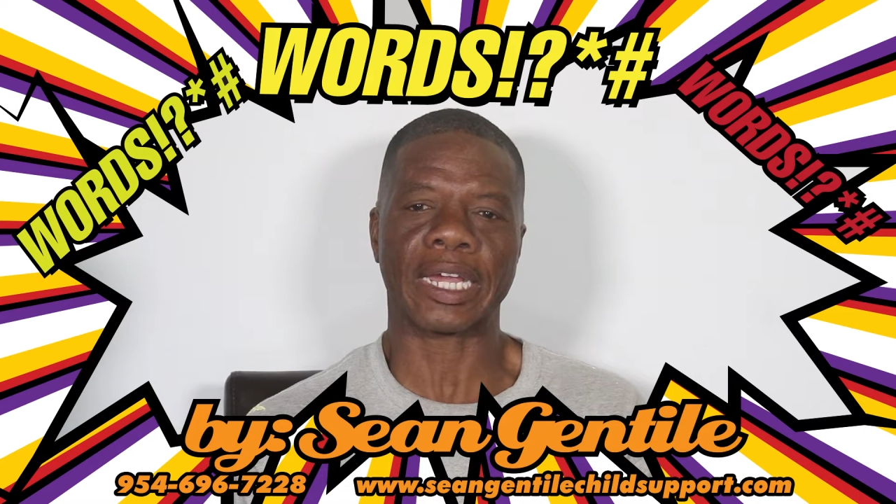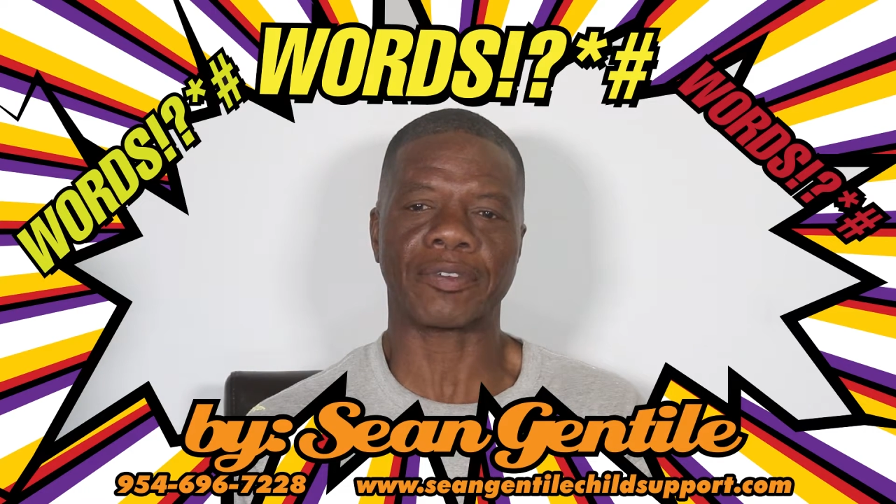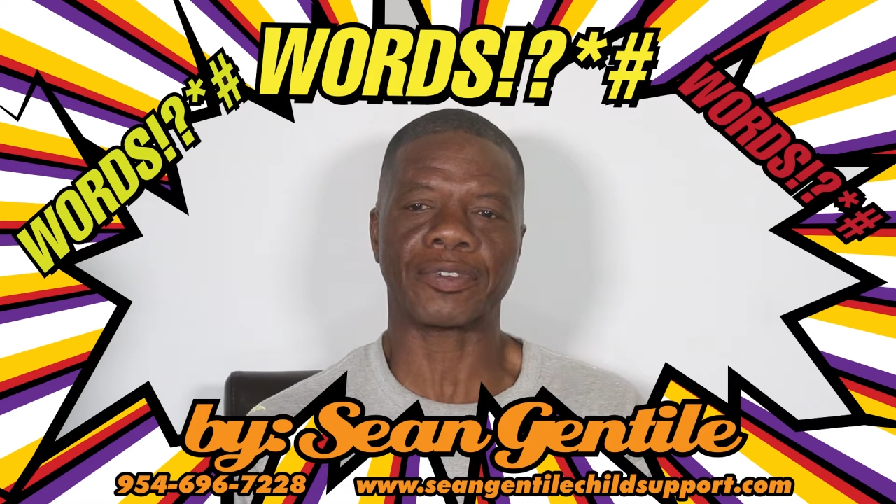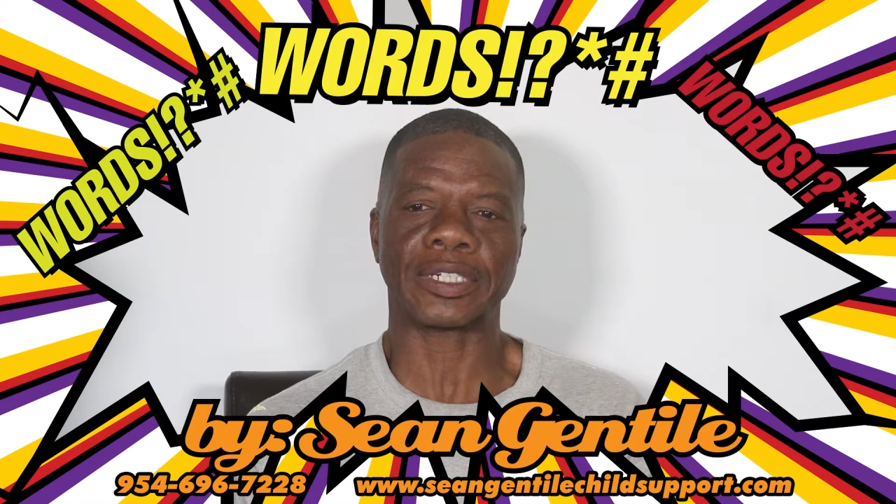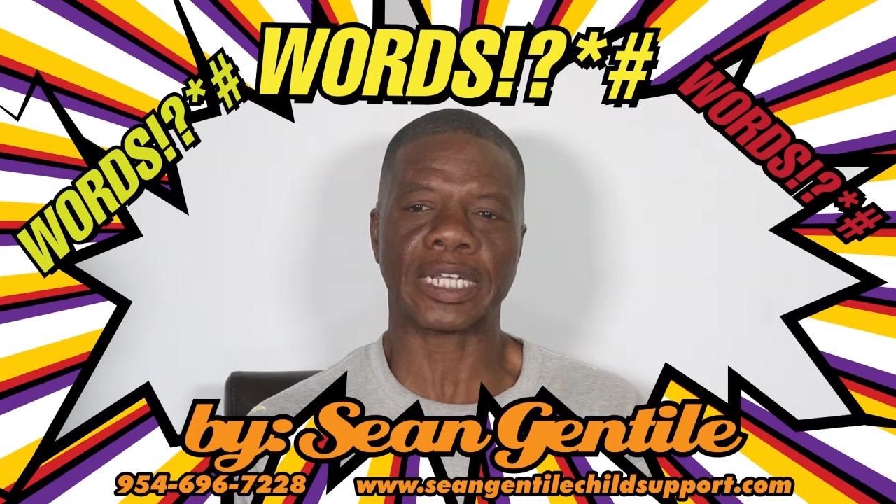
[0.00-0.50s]

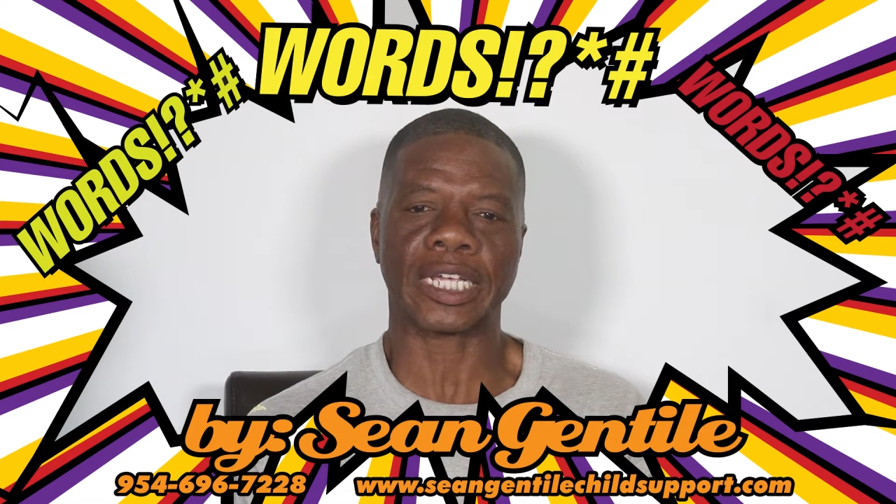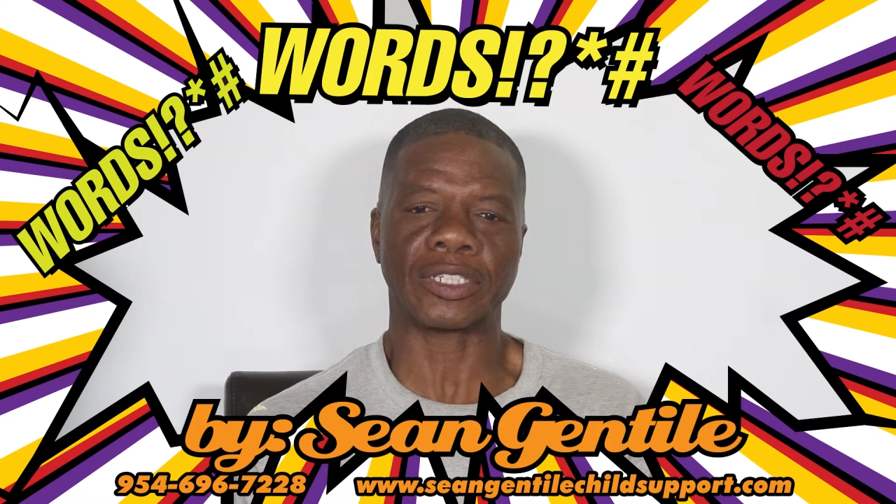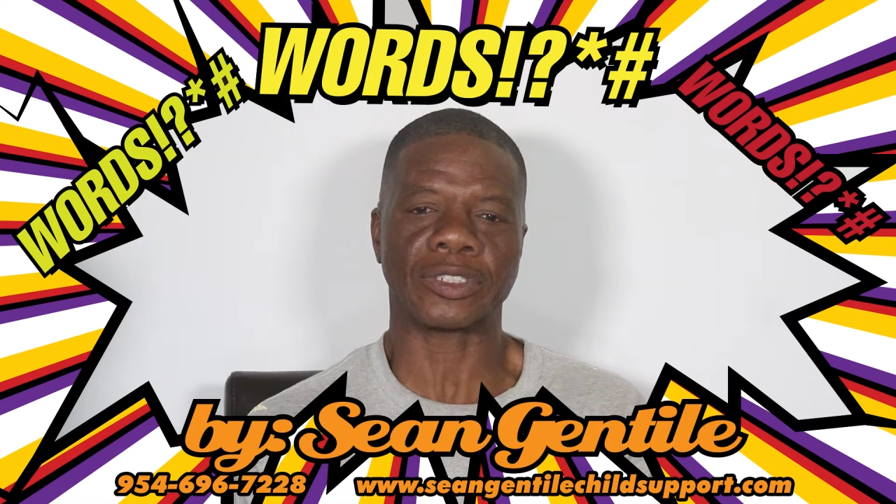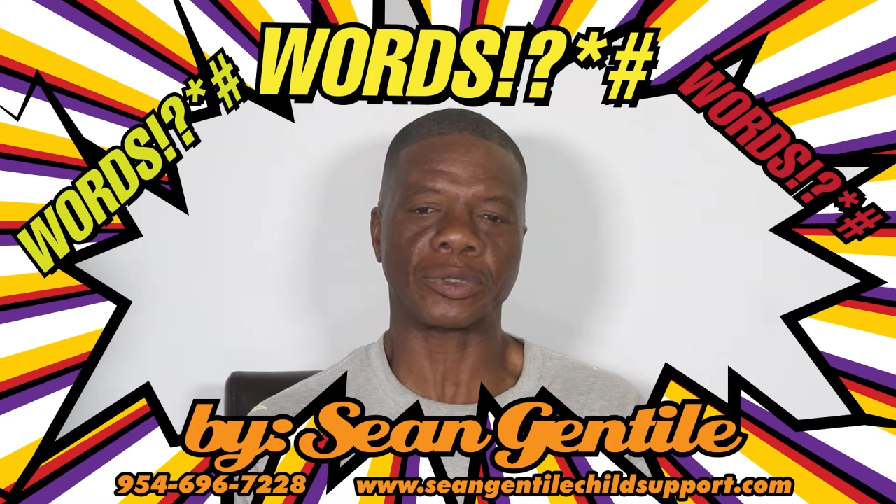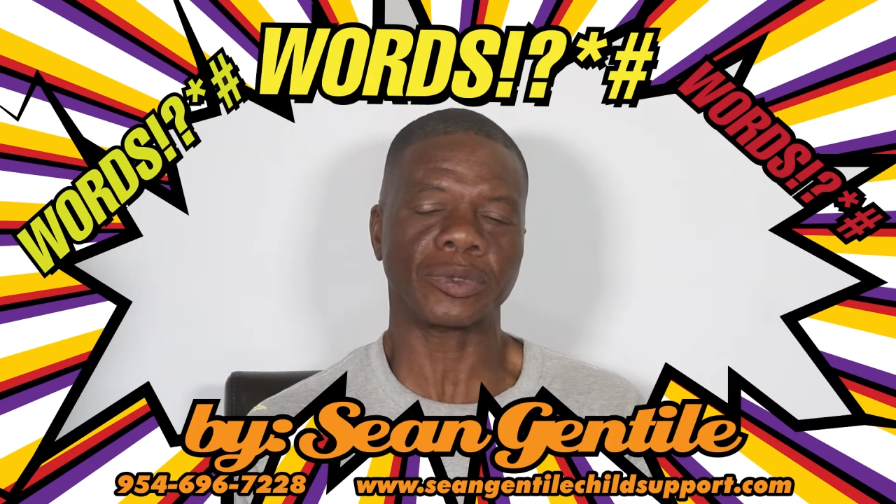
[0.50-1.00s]

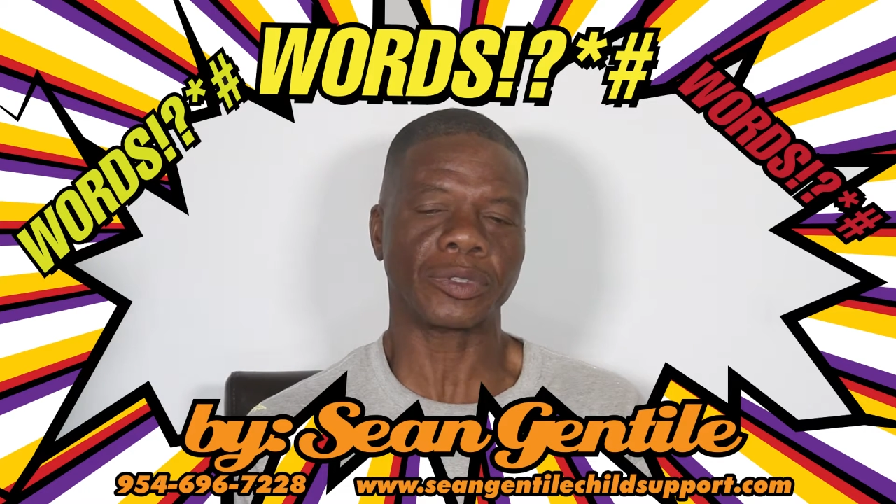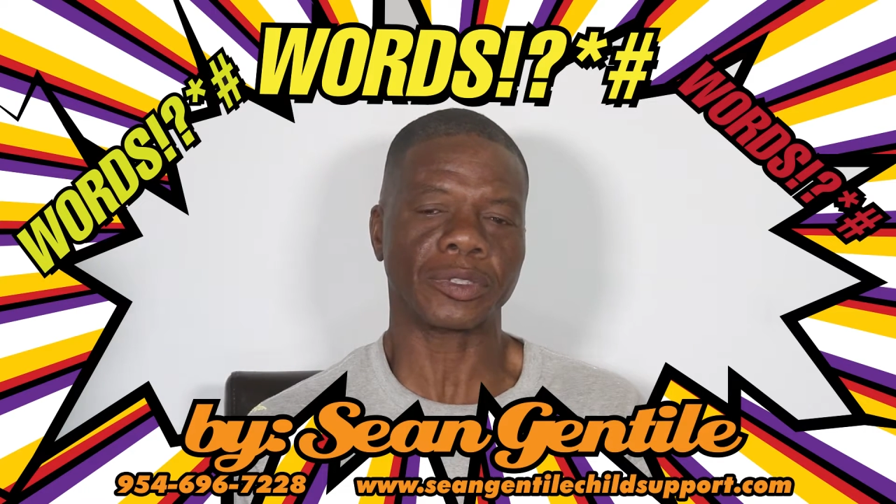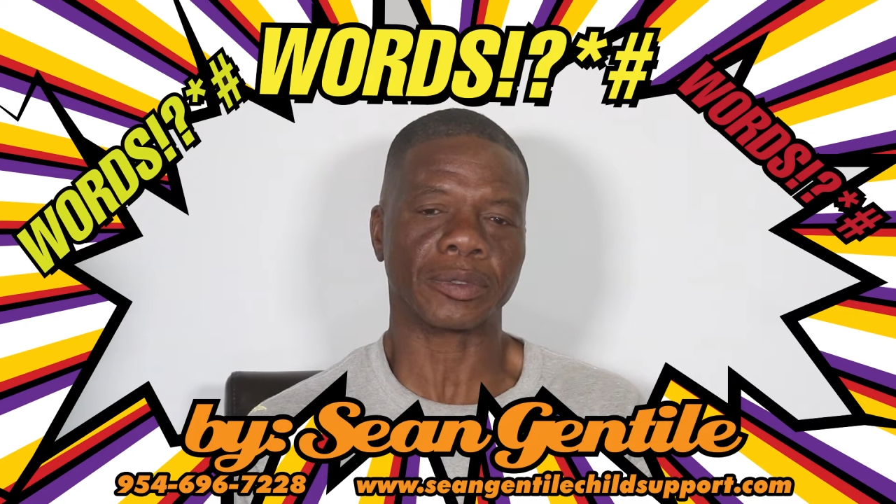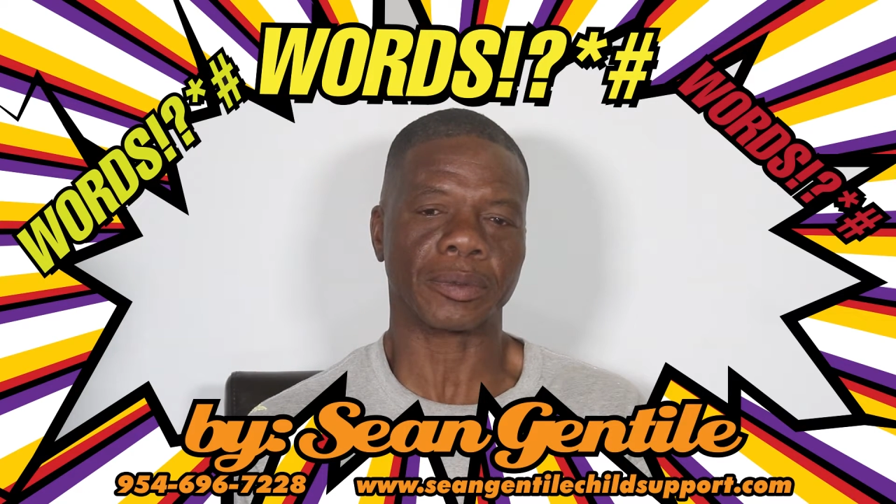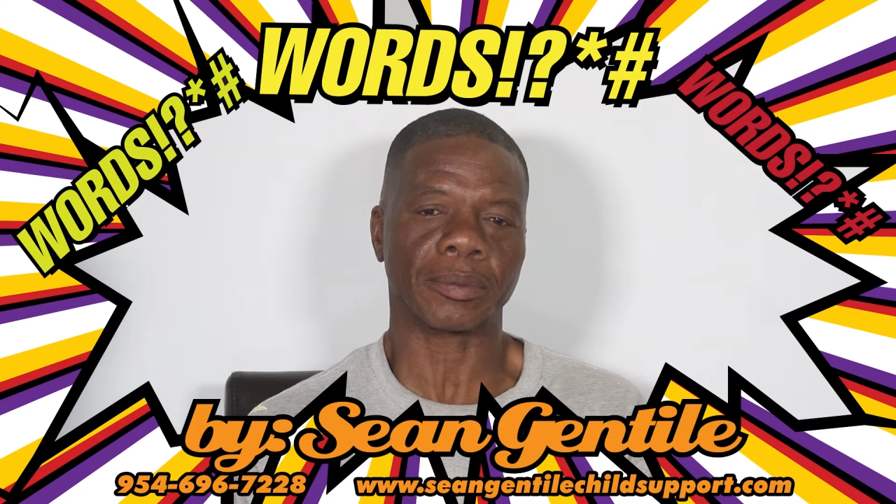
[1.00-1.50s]
everyday use